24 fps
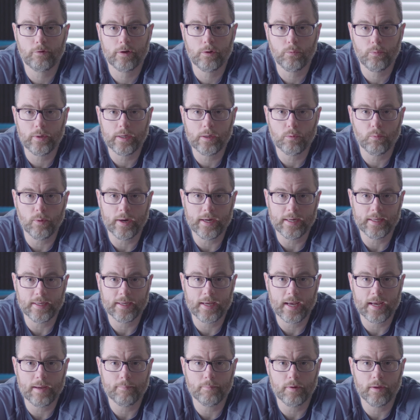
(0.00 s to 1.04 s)
week waiting
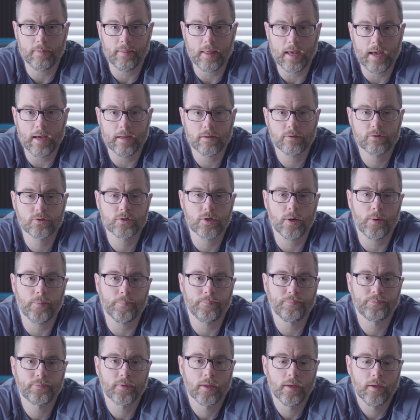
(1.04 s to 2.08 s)
game on that.
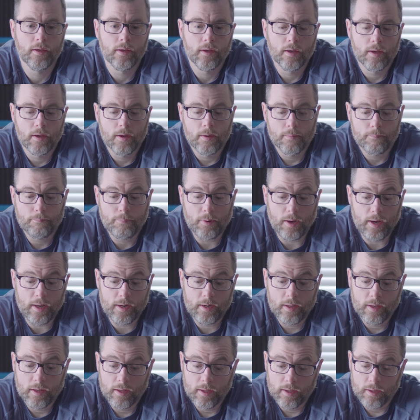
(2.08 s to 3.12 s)
So,
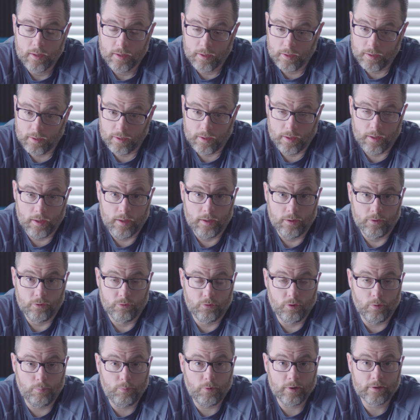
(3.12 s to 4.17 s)
but
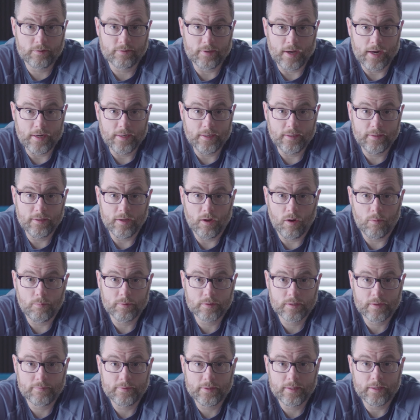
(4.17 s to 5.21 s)
super excited that
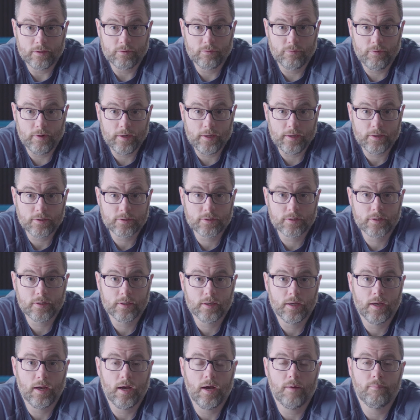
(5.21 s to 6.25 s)
almost everything's finished.
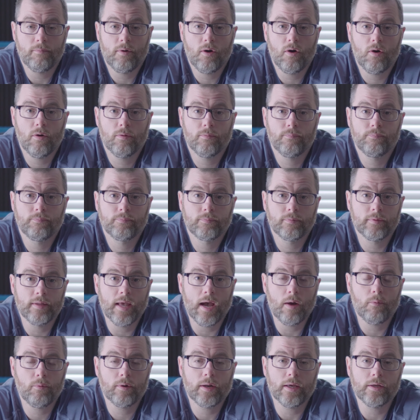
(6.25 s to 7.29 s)

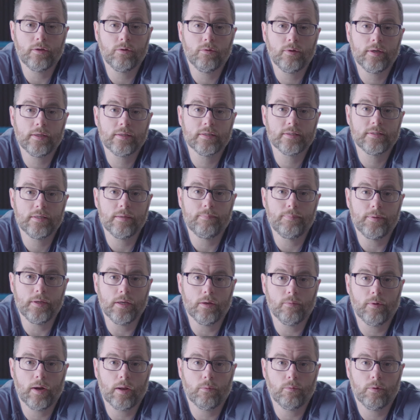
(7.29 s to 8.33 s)
Now, when I do get the
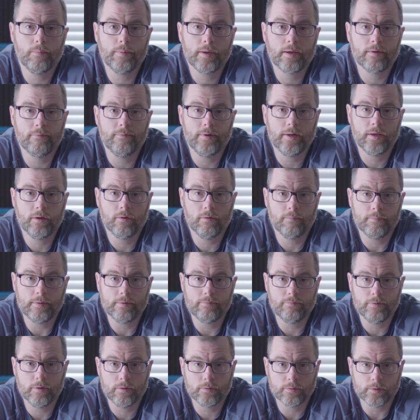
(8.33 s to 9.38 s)
CPU, and I will make a video of me
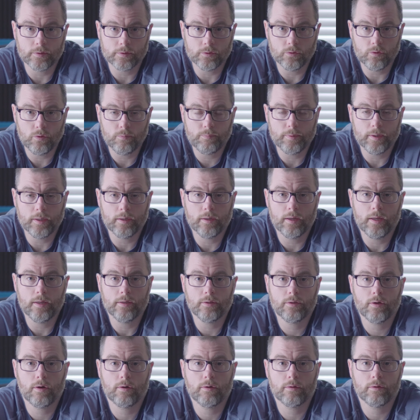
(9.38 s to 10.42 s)
filling the loop
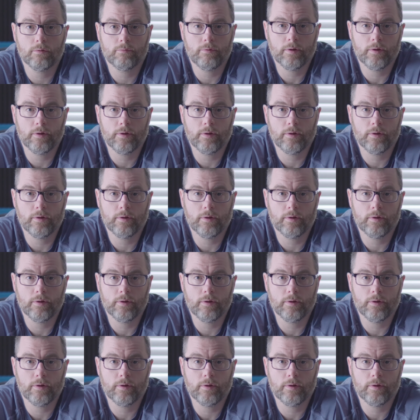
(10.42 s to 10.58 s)
and turning the